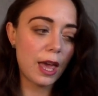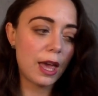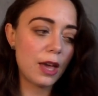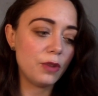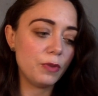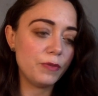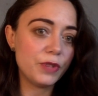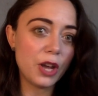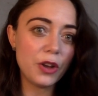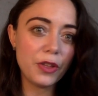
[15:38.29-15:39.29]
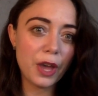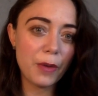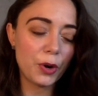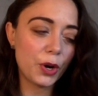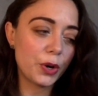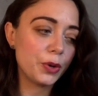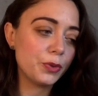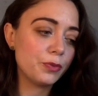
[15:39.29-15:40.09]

and we've done all that work,